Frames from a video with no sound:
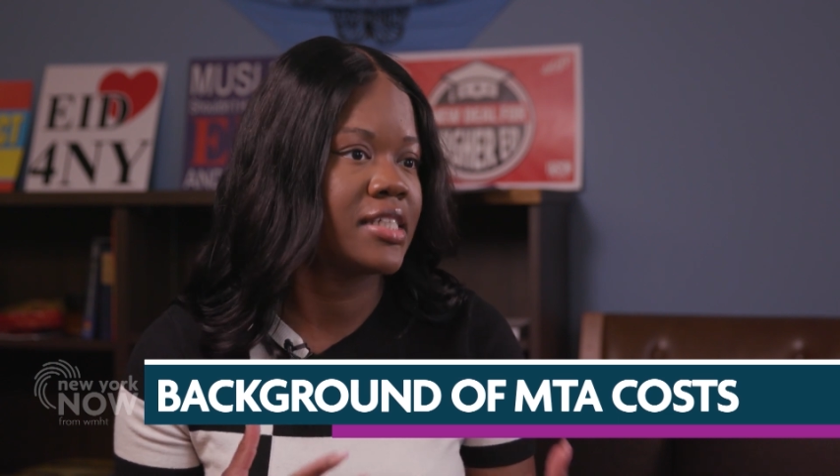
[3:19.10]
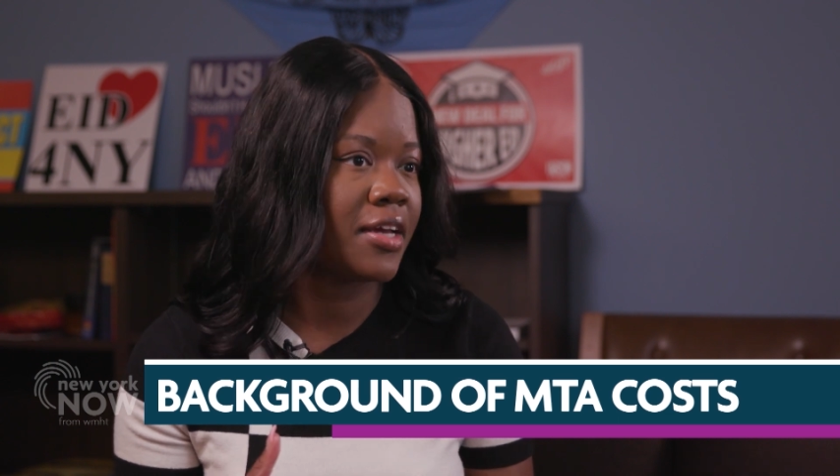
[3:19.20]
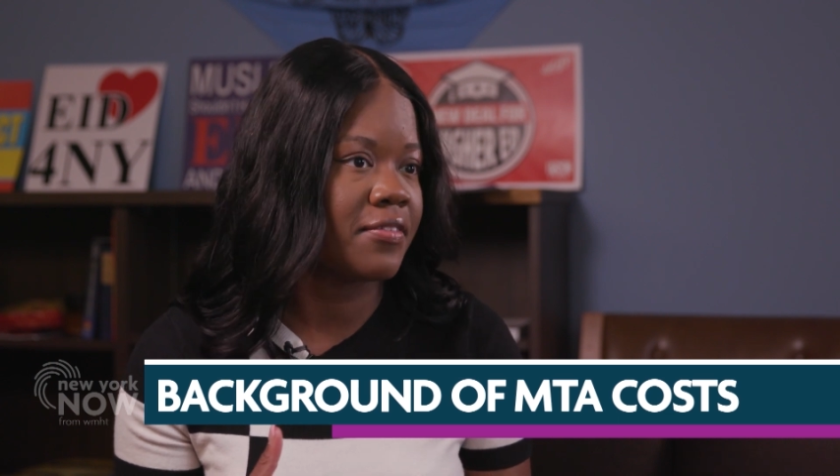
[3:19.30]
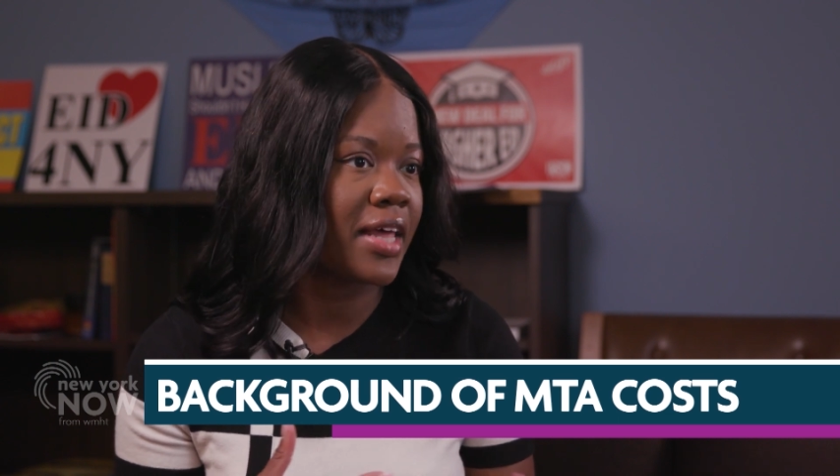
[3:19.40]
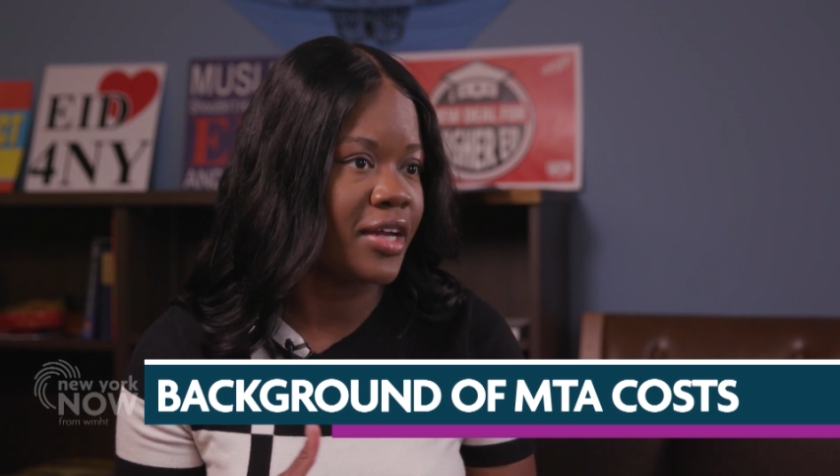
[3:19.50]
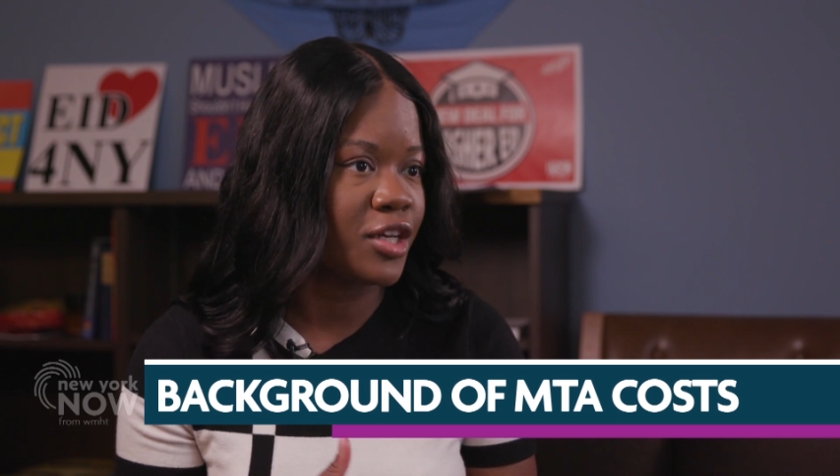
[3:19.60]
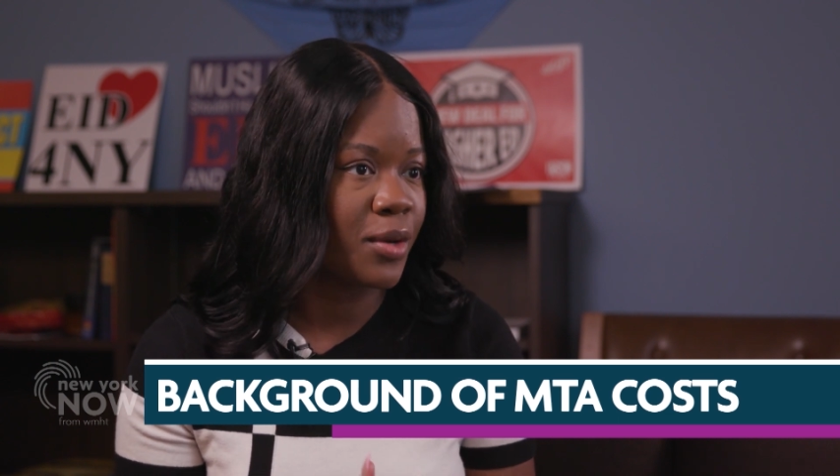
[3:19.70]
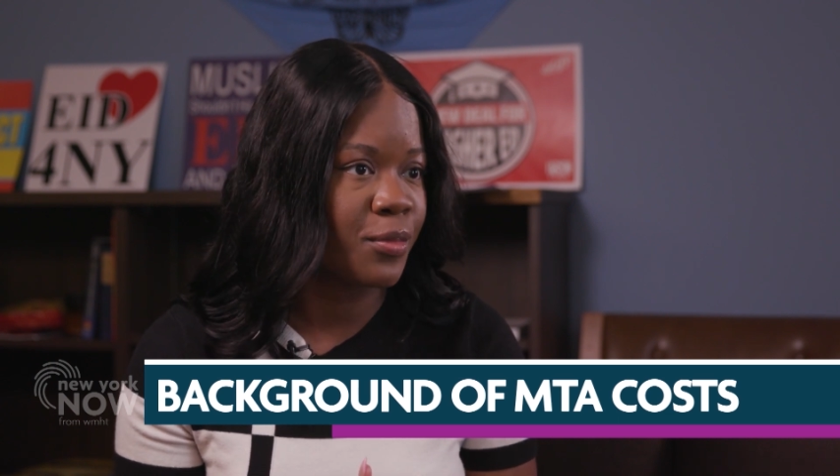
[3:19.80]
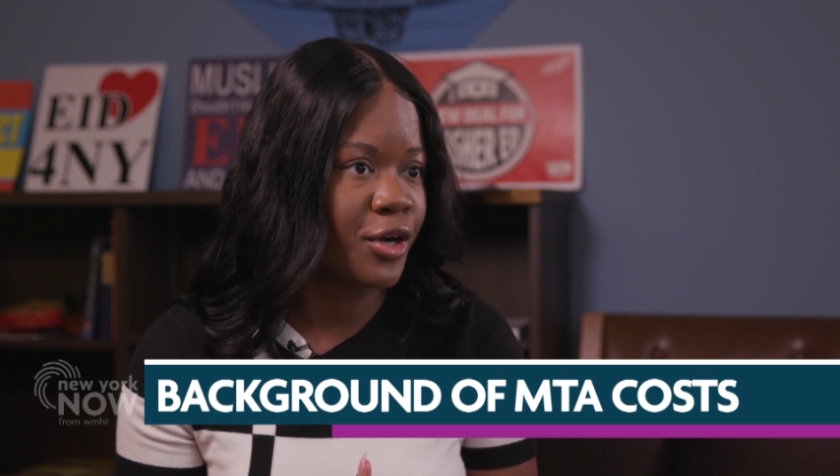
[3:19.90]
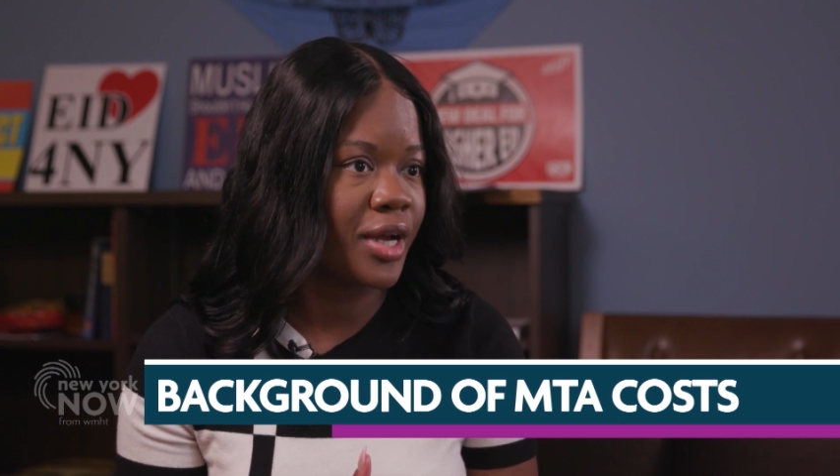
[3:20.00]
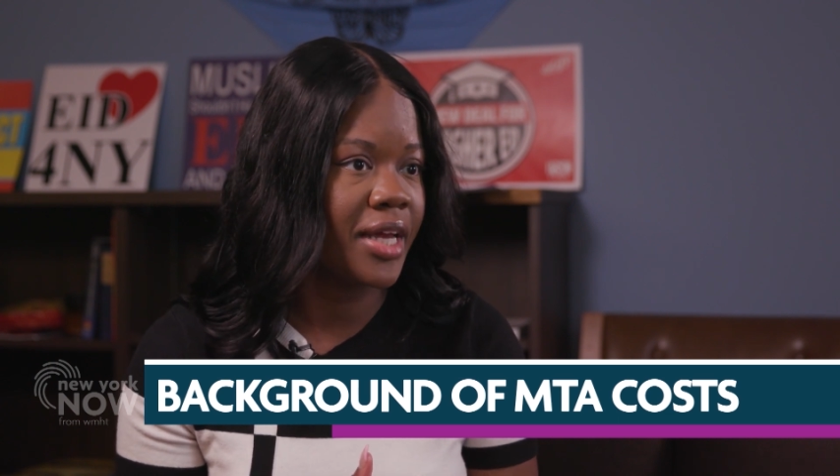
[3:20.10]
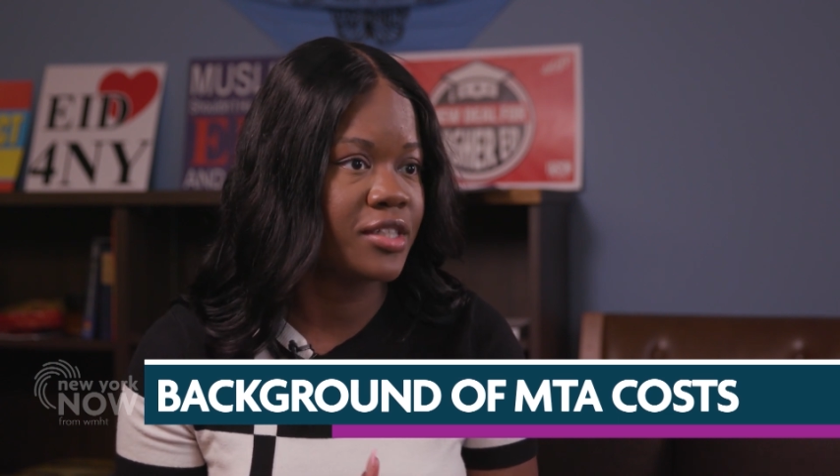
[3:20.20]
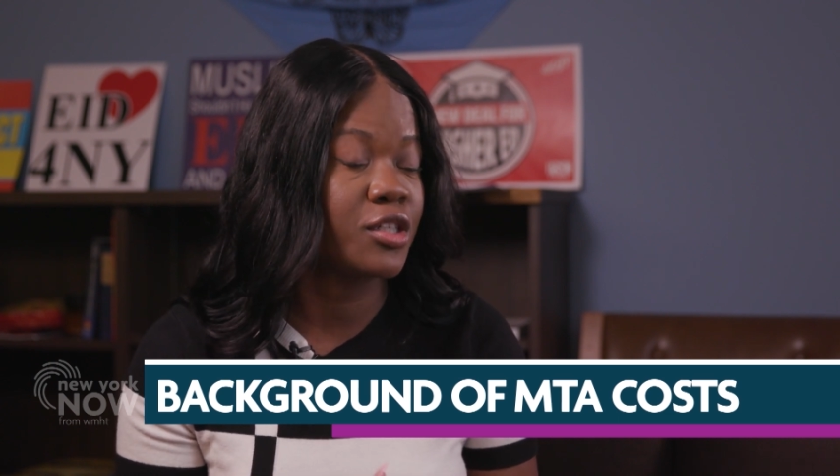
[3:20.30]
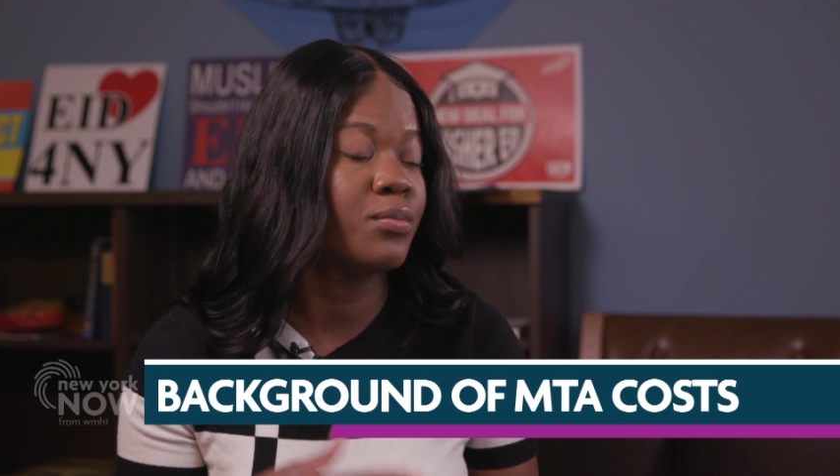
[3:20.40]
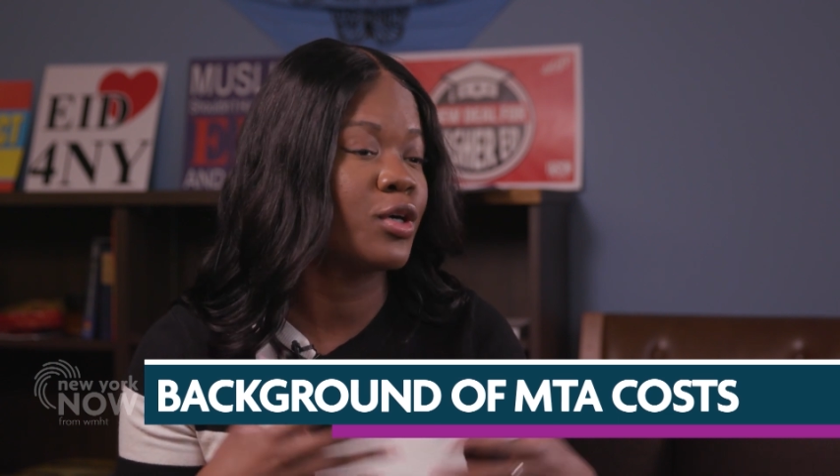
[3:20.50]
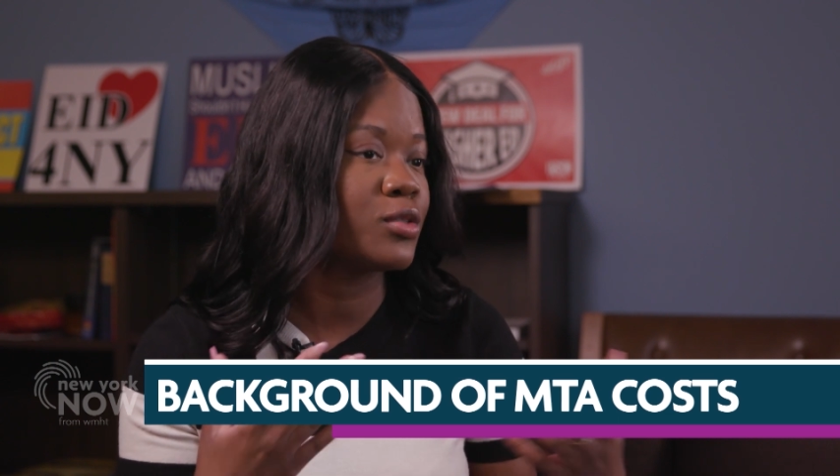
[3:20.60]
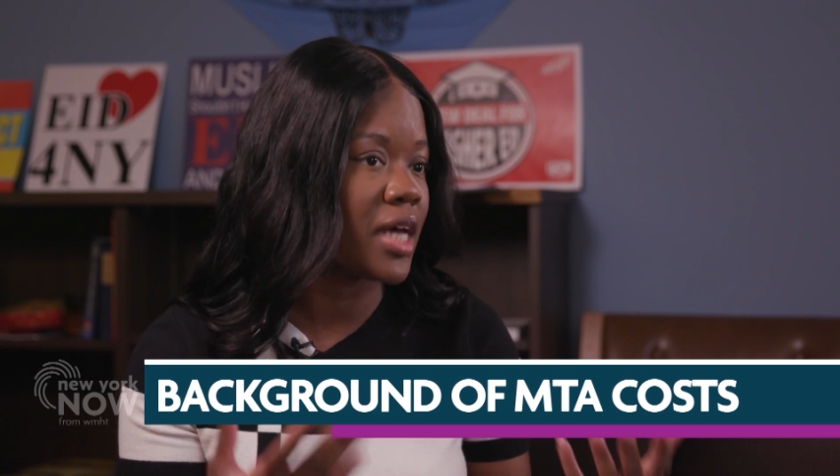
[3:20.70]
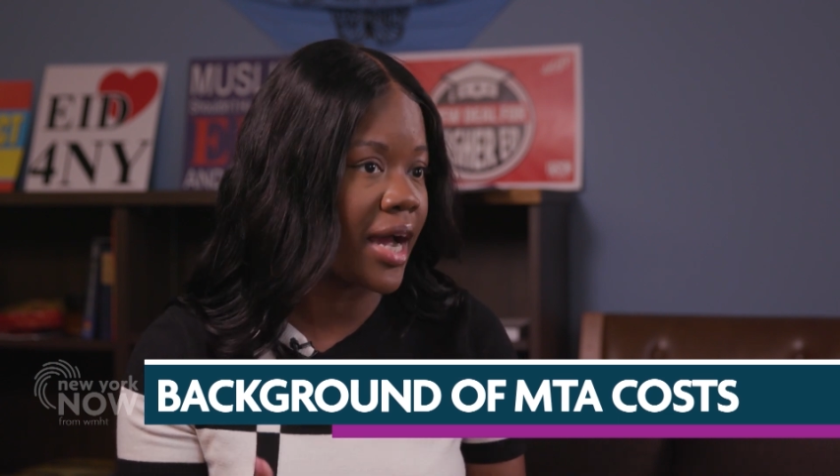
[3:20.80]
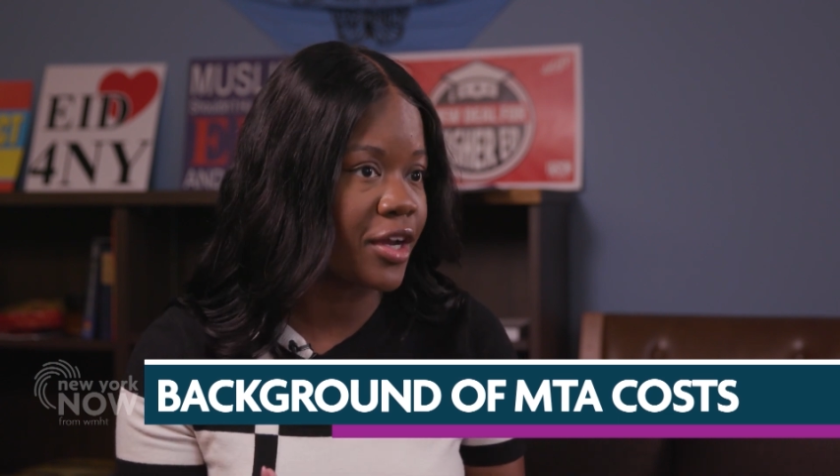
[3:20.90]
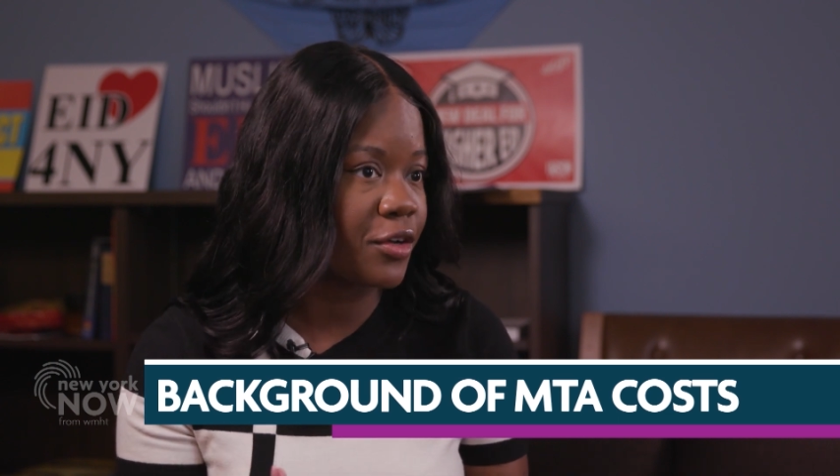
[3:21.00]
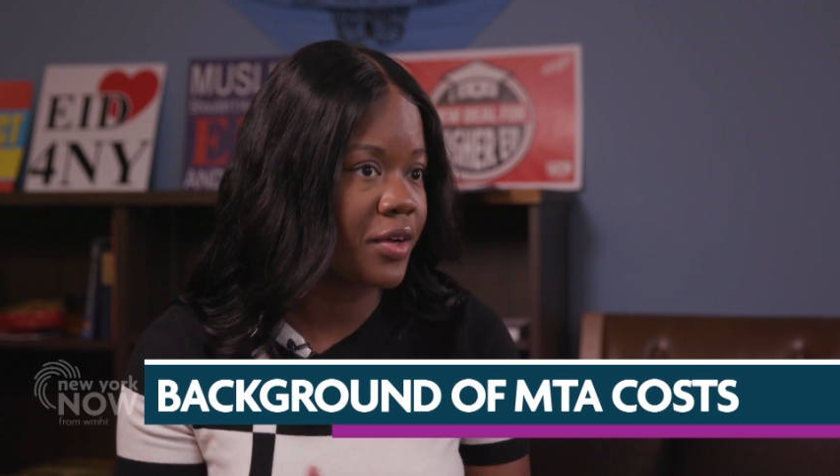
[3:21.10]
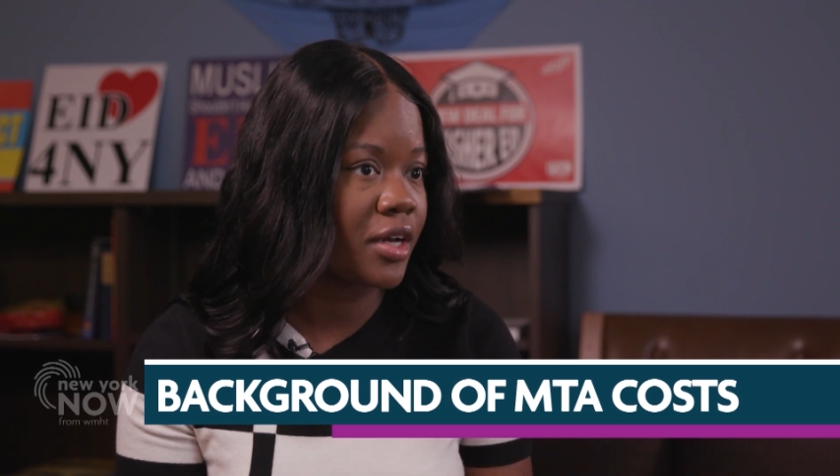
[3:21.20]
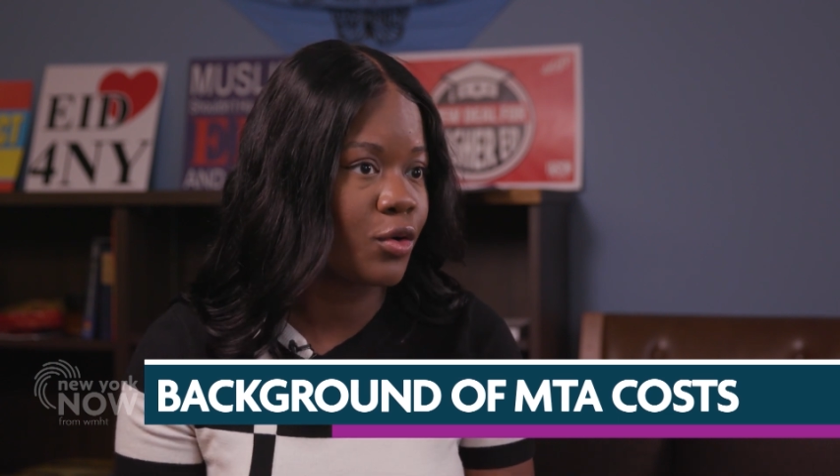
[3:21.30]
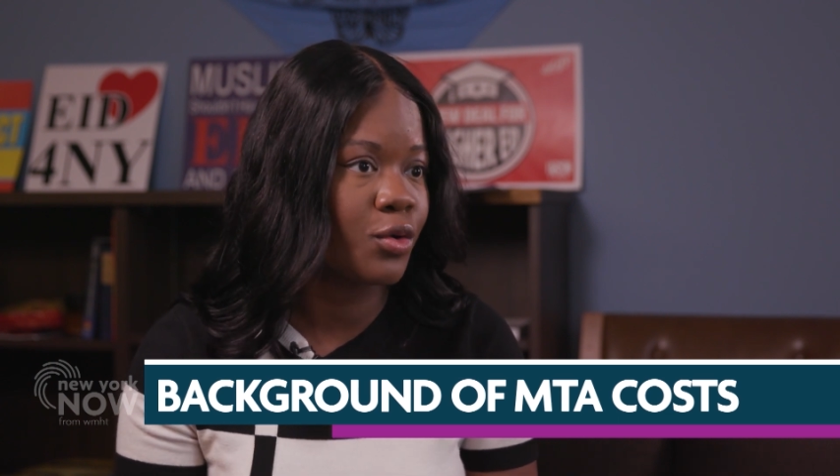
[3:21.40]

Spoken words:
to see if that number is the most accurate,